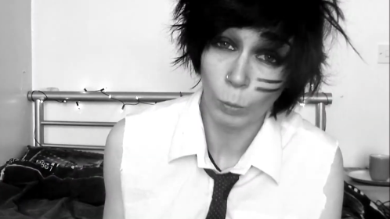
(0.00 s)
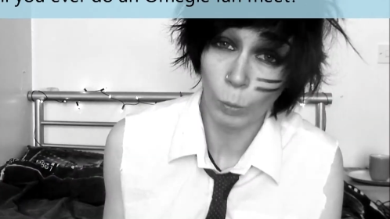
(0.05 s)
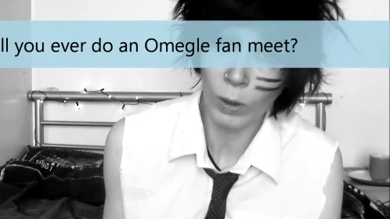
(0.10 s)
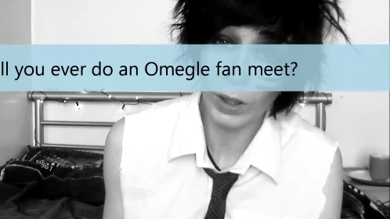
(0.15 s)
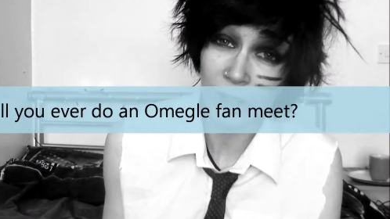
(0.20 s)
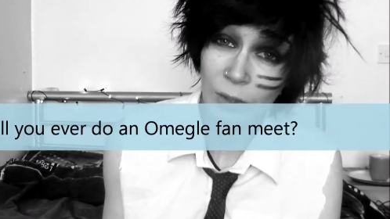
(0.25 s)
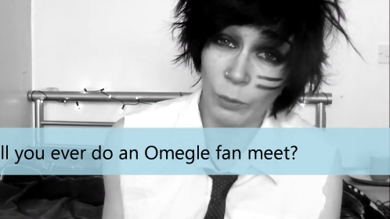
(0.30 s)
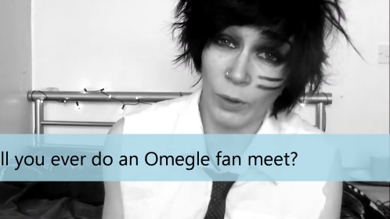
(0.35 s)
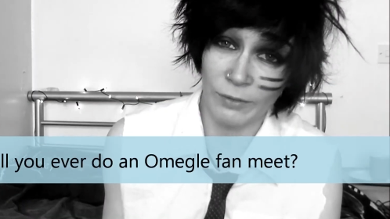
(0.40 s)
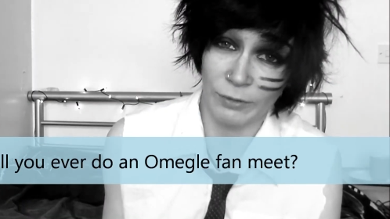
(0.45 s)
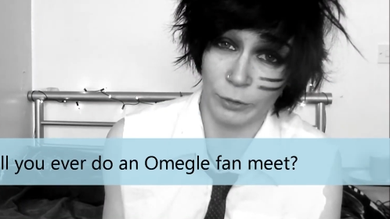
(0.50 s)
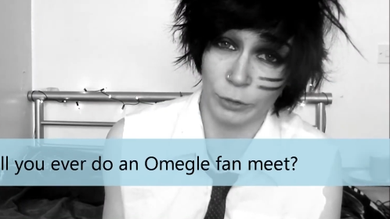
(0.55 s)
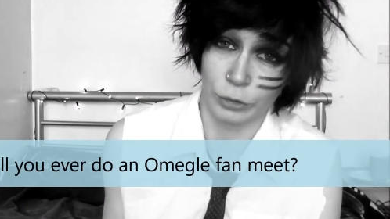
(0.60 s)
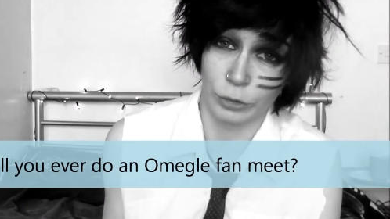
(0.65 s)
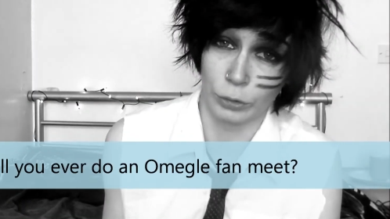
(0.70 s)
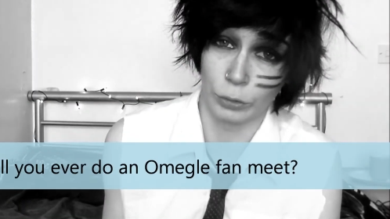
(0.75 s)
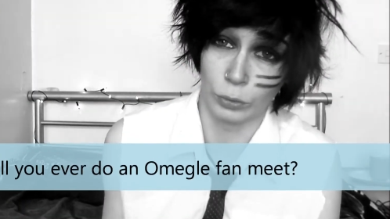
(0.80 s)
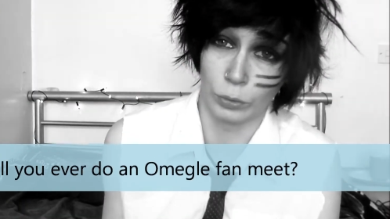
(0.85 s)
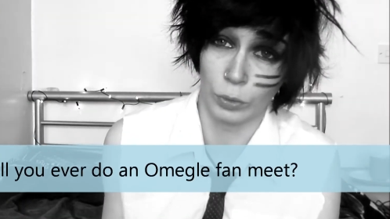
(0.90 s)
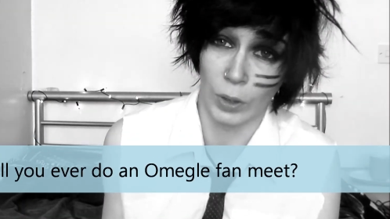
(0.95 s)
Will you ever
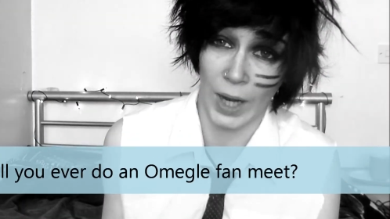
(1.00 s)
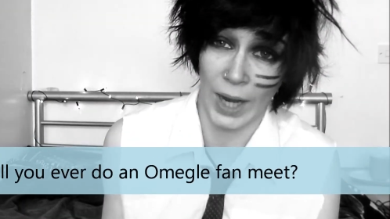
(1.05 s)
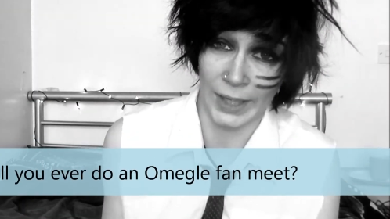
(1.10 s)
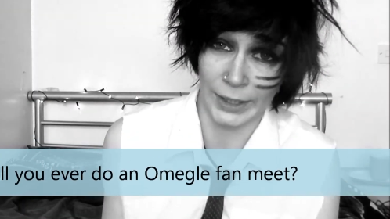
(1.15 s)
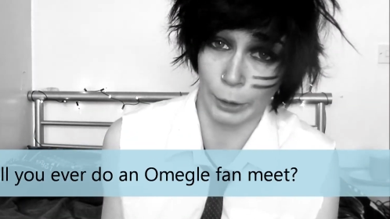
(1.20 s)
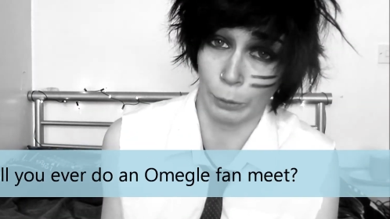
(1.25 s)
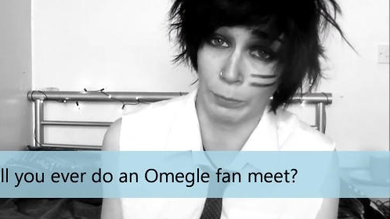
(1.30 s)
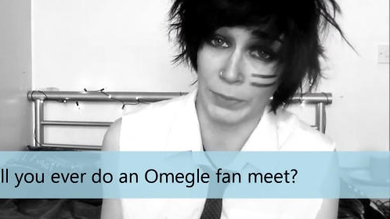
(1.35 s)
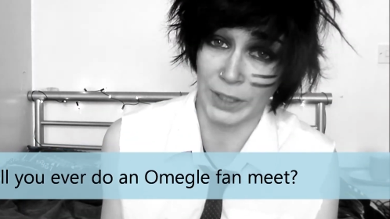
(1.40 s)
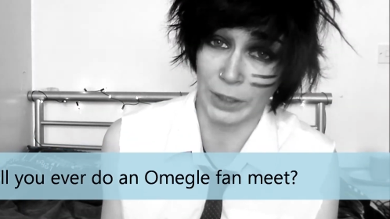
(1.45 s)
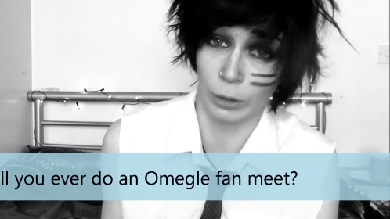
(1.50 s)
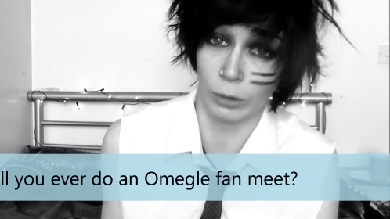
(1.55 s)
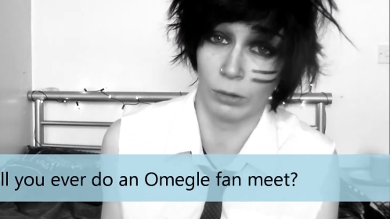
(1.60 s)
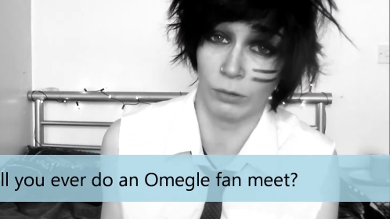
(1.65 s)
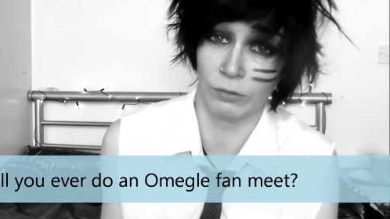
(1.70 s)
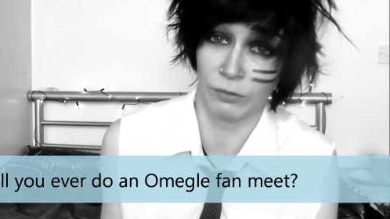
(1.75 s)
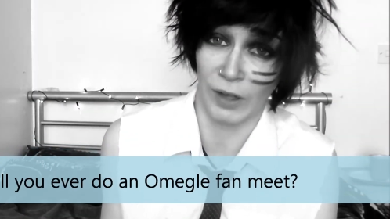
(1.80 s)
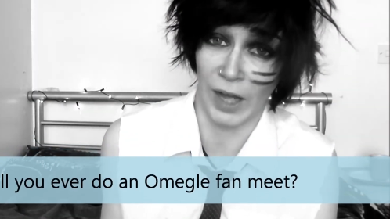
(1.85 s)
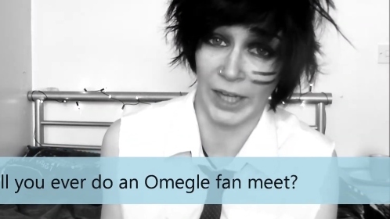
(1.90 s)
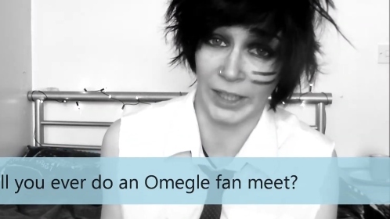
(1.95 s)
do an Amigo
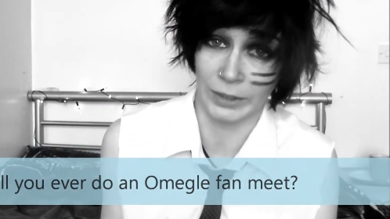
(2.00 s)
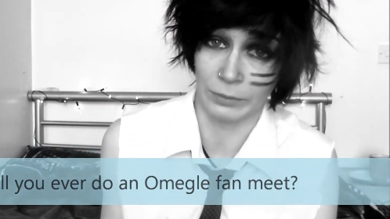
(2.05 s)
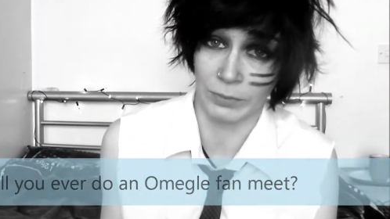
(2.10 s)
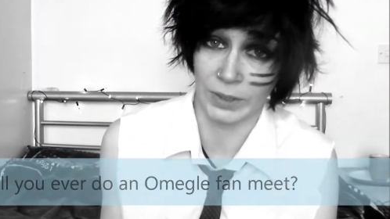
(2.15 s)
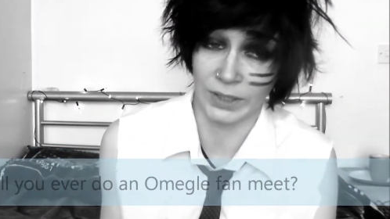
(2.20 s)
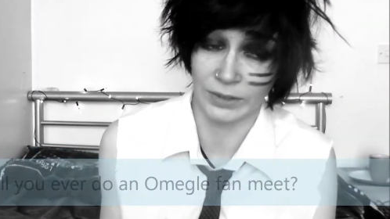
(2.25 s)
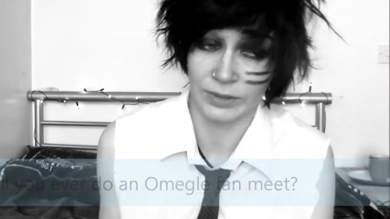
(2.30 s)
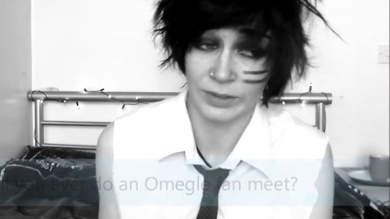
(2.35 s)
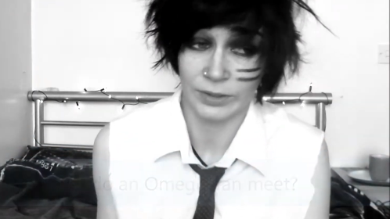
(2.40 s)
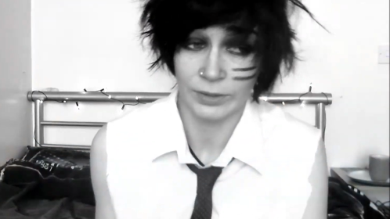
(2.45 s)
fan meet?